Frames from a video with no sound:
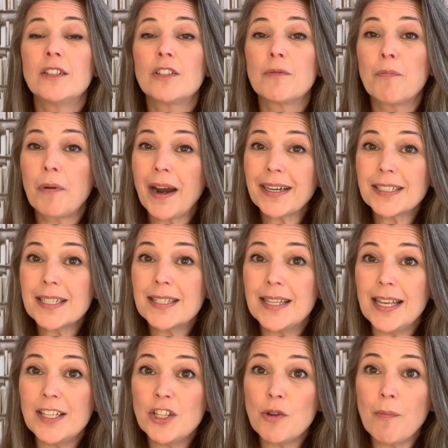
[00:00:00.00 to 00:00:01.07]
To practice
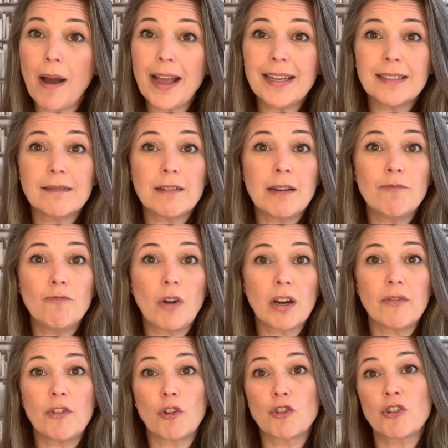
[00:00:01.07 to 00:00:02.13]
this, you might, in one
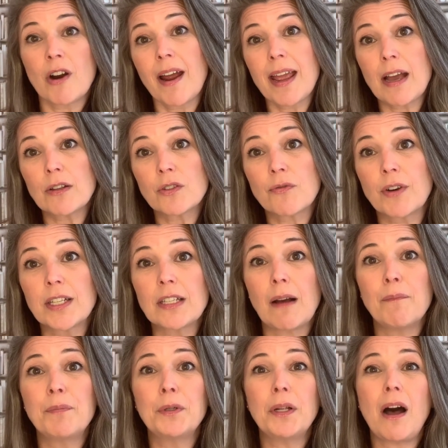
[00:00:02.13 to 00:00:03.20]
of your tryouts, for
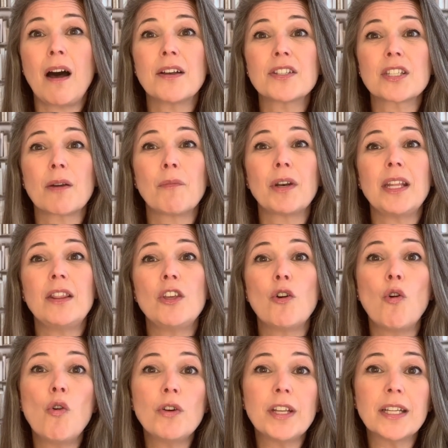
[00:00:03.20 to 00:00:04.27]
example, ask someone in the
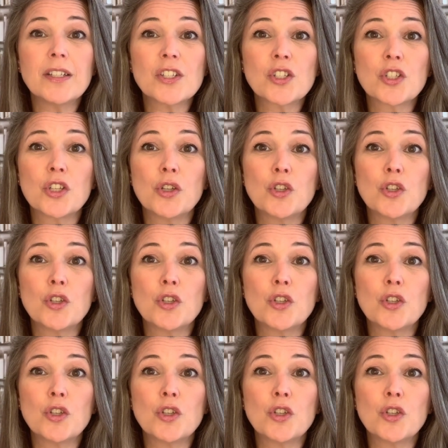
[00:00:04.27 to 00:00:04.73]
audience to